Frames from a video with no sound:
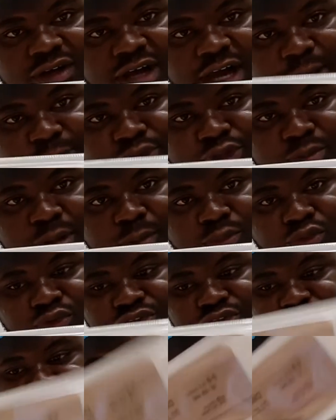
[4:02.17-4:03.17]
absorbable
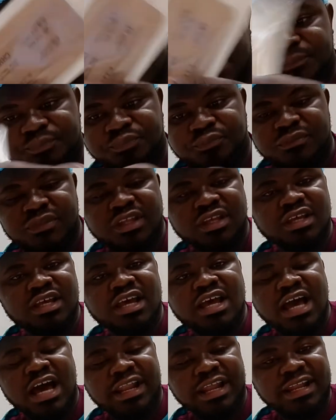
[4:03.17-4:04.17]
suture.
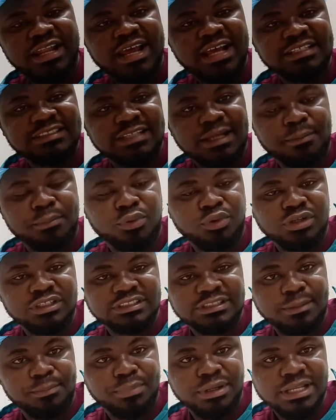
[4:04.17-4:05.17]
Another example is
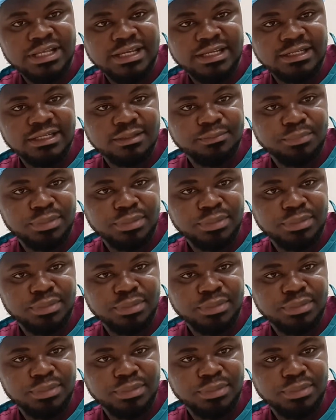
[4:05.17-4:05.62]
the plain